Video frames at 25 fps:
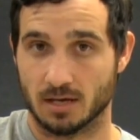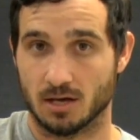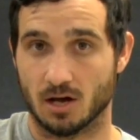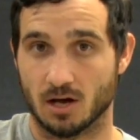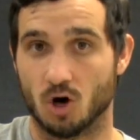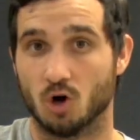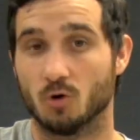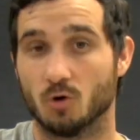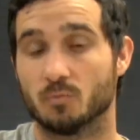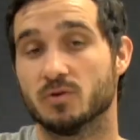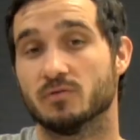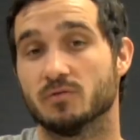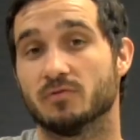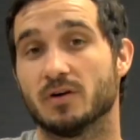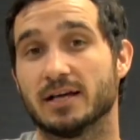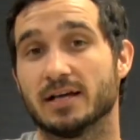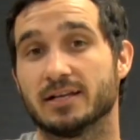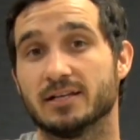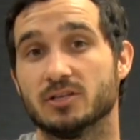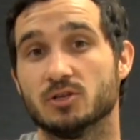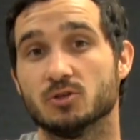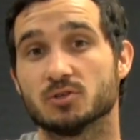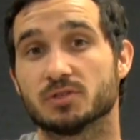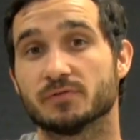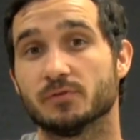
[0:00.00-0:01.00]
I hope you find
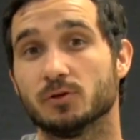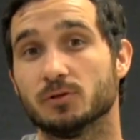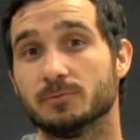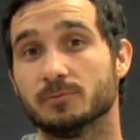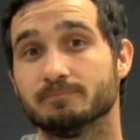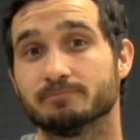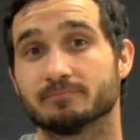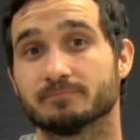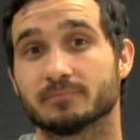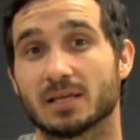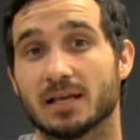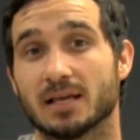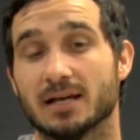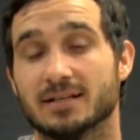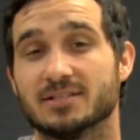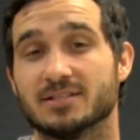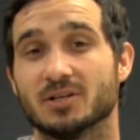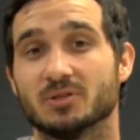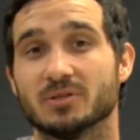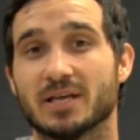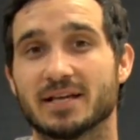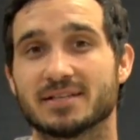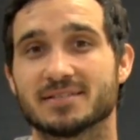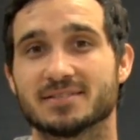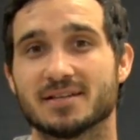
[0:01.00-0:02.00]
it useful. Until
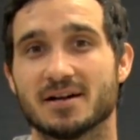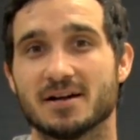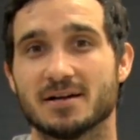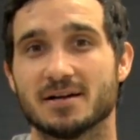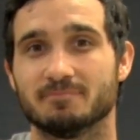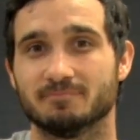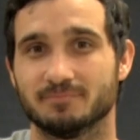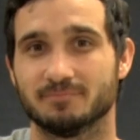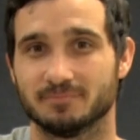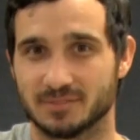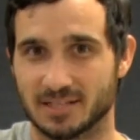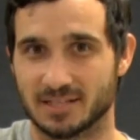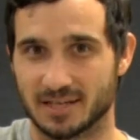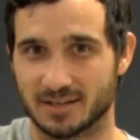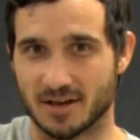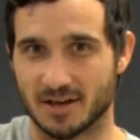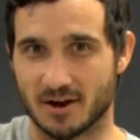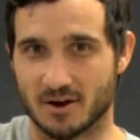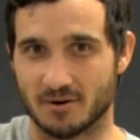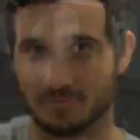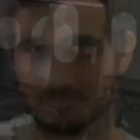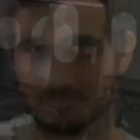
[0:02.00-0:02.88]
next time, take care.